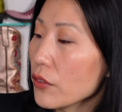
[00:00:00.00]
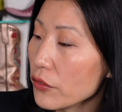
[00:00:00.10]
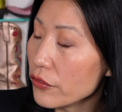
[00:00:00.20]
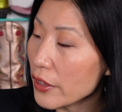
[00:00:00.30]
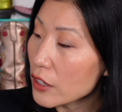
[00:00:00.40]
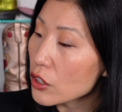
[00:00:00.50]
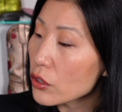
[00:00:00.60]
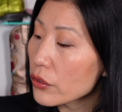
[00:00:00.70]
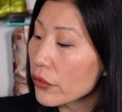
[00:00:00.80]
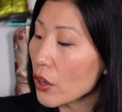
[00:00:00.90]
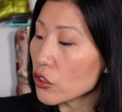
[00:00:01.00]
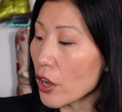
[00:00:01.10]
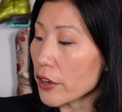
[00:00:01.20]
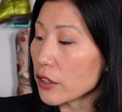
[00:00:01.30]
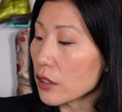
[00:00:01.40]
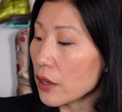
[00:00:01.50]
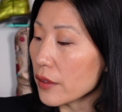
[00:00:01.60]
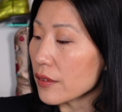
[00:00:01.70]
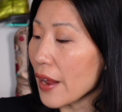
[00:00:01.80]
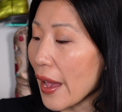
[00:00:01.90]
Vintner's Daughter.
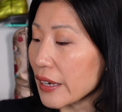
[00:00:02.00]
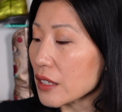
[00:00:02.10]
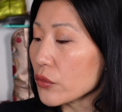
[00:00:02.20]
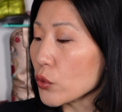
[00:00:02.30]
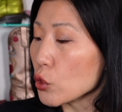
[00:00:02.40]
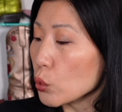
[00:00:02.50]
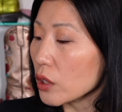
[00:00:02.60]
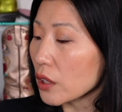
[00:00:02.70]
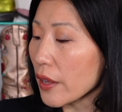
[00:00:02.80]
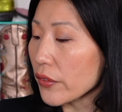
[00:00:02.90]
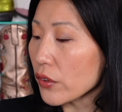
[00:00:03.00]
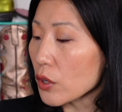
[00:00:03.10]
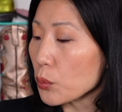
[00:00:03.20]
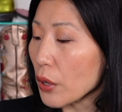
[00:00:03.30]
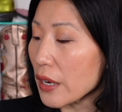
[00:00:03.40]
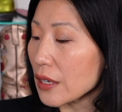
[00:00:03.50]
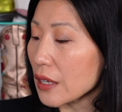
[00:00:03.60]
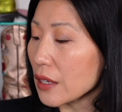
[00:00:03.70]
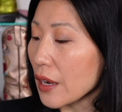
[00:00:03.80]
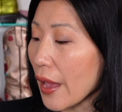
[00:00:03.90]
It's an active renewal cleanser,
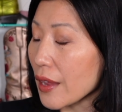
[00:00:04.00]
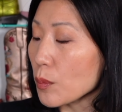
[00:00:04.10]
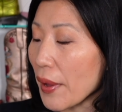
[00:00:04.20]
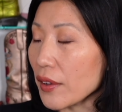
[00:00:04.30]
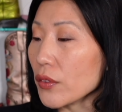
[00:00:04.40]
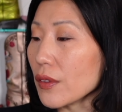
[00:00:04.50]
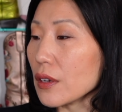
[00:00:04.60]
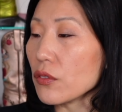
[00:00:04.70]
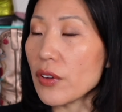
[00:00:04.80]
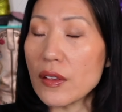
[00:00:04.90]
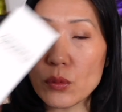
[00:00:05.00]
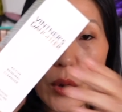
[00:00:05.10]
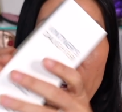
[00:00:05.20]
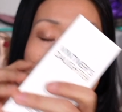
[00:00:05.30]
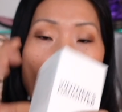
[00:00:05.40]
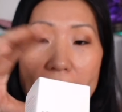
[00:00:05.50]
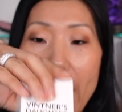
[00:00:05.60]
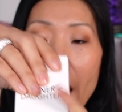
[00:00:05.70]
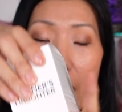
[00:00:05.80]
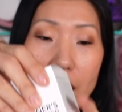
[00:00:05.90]
brightening and balancing face wash.
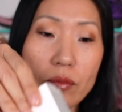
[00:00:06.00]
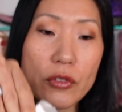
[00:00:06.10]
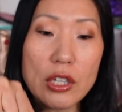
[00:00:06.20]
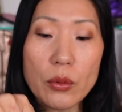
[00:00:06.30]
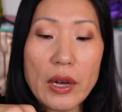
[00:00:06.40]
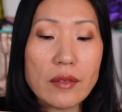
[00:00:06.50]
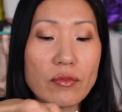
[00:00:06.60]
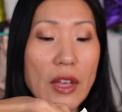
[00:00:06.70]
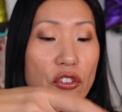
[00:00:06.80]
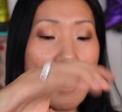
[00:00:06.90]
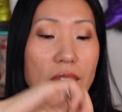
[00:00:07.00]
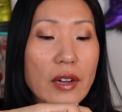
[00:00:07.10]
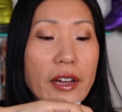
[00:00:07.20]
You know what? That's great.